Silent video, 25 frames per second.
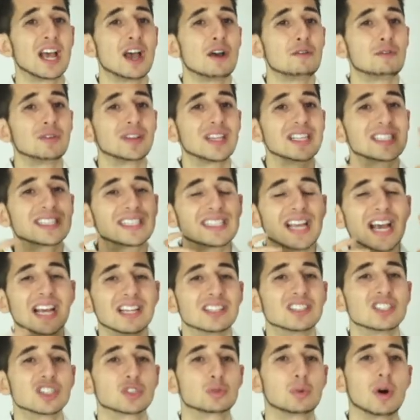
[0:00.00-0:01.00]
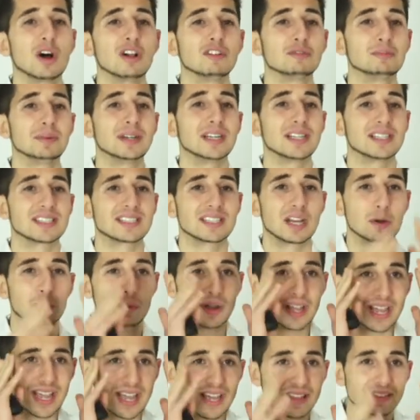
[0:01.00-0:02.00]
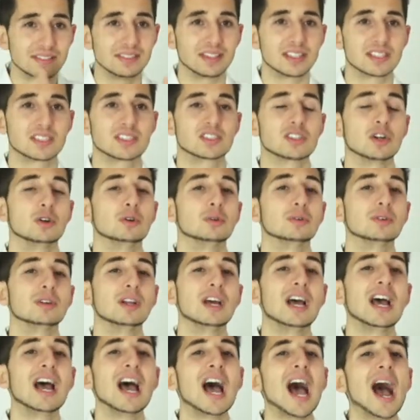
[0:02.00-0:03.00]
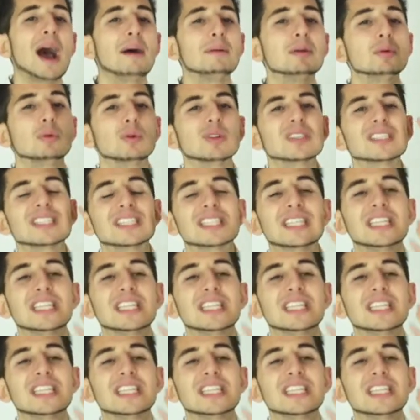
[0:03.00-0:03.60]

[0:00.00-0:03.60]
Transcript: for this 10 to 12 minutes that we're in this zone, and we want to